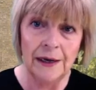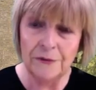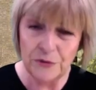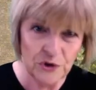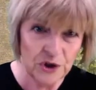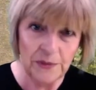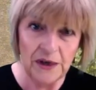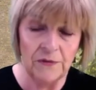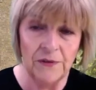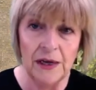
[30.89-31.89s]
And if there's too
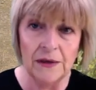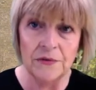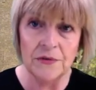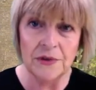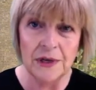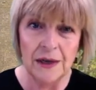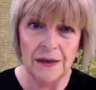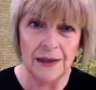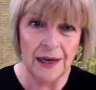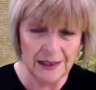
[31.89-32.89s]
many fans,
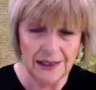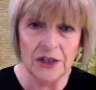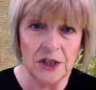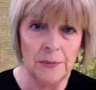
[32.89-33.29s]
that can